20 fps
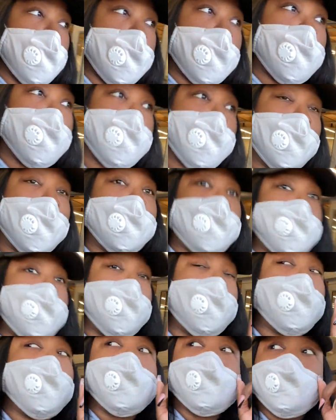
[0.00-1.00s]
I don't think I
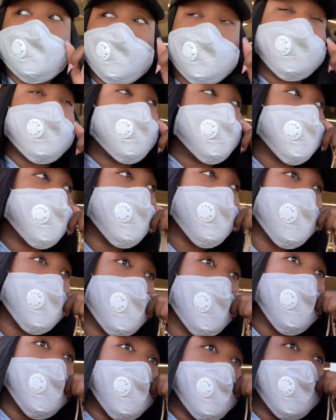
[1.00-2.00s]
did.
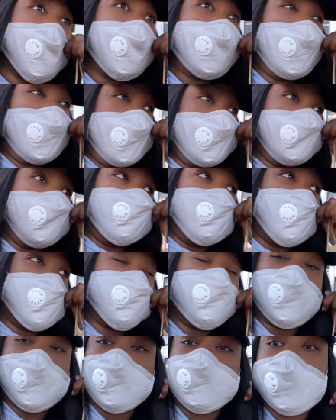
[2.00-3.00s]
Y'all got some more
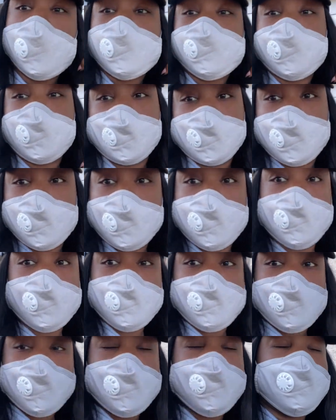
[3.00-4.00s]
fucking perfume.
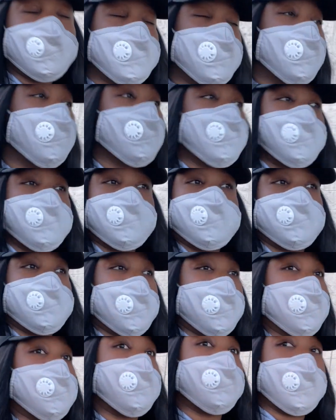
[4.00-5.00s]

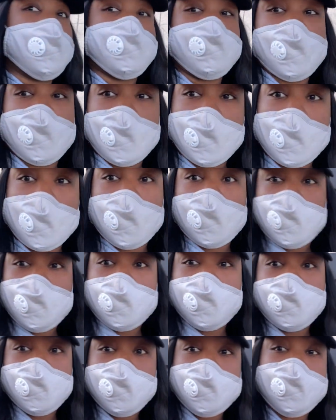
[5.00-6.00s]
Sick of me.
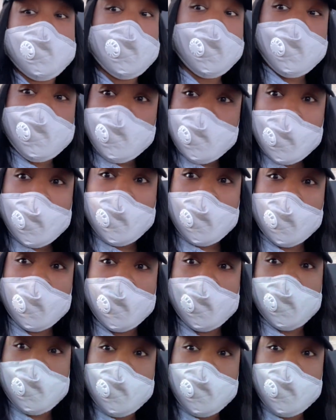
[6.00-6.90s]
Okay,